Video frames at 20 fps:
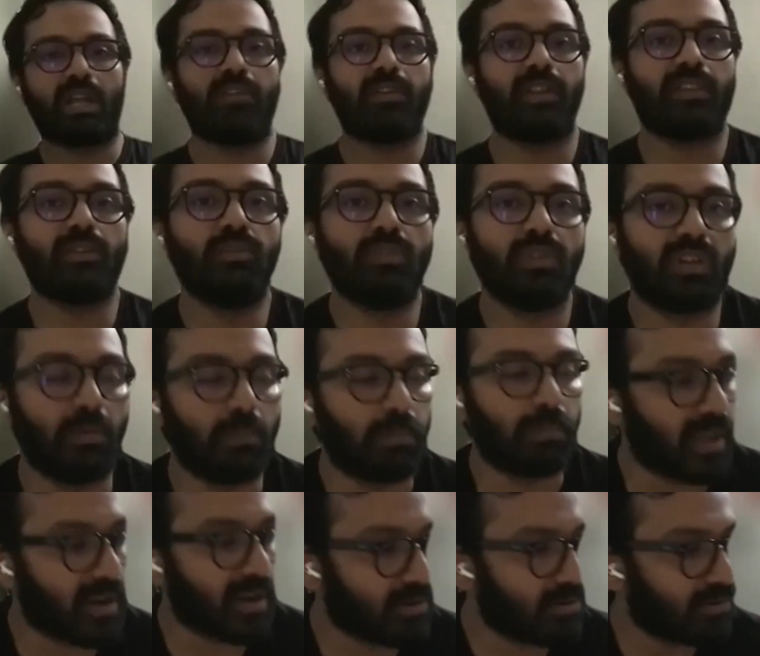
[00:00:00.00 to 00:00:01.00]
have anything to
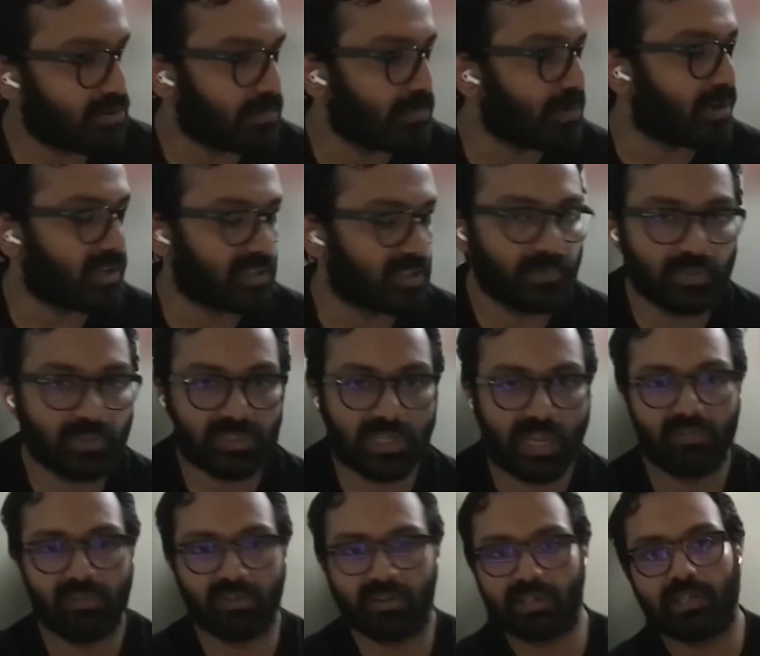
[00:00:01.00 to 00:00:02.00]
compare it to be honest, because I
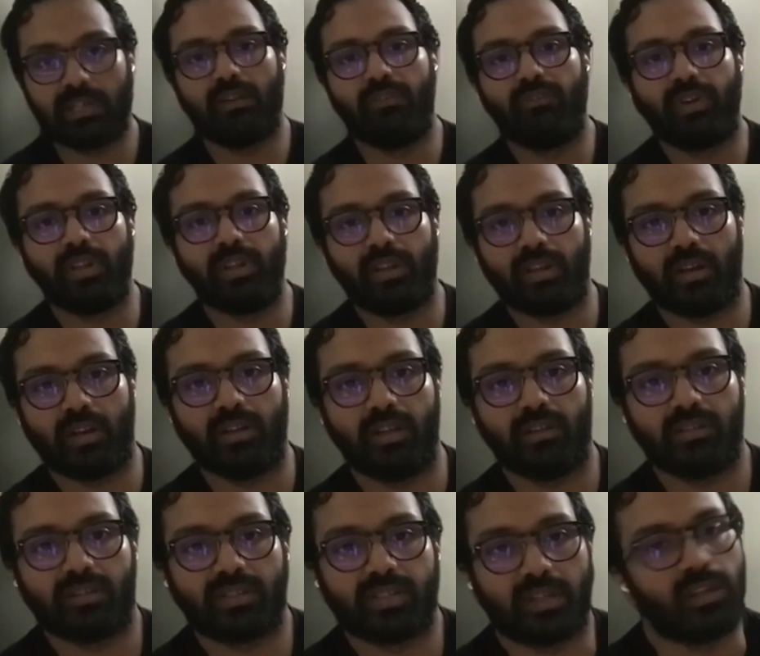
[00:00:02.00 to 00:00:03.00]
haven't lived in any
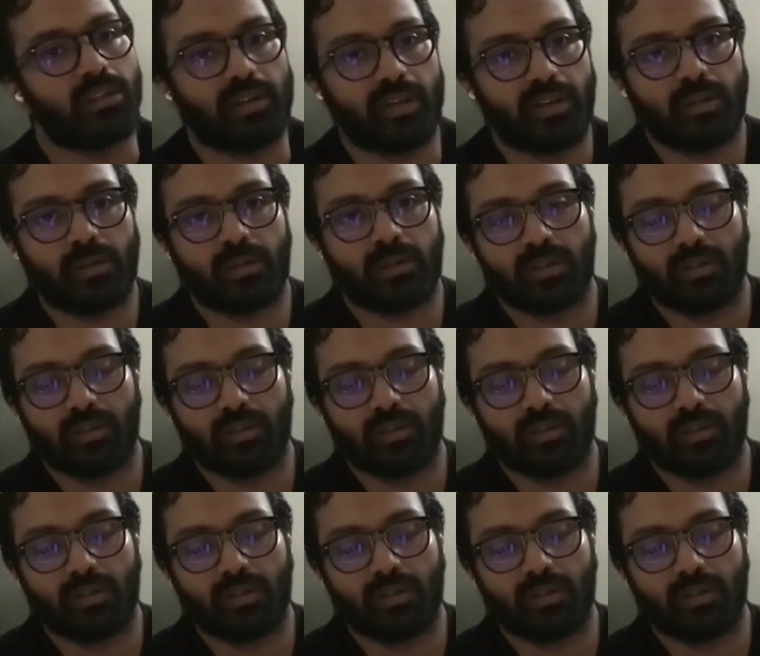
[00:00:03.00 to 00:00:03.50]
other city, right?